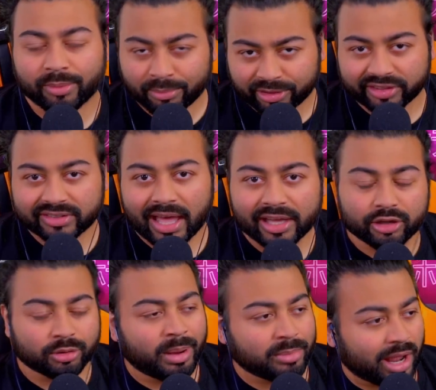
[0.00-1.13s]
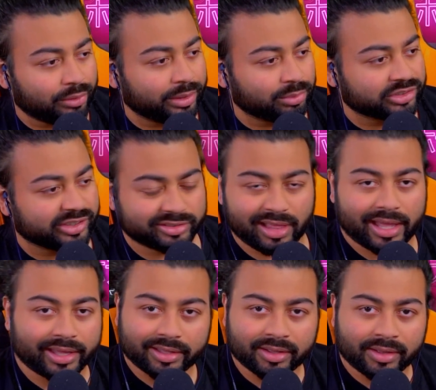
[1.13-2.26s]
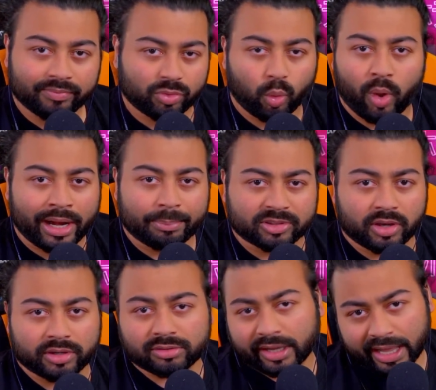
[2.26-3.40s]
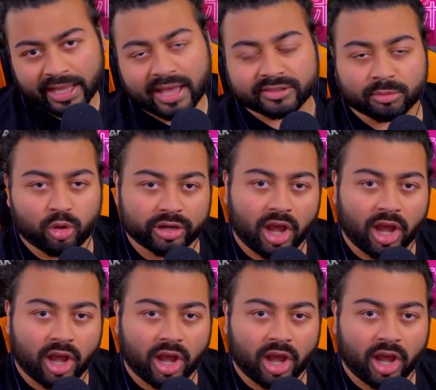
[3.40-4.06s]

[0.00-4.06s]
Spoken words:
You remember this guy? You remember how he was just like, one episode, he was like, hey guys, I'm going